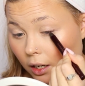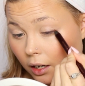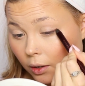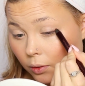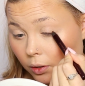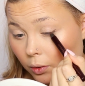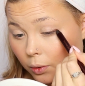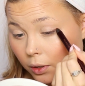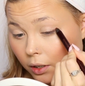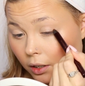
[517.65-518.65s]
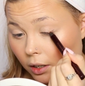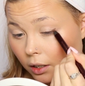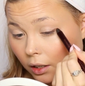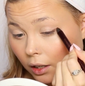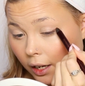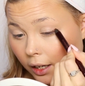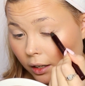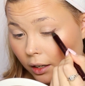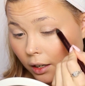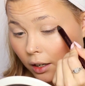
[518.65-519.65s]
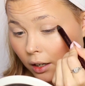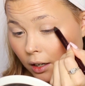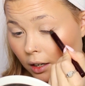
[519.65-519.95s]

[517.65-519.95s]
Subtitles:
an outer corner liner,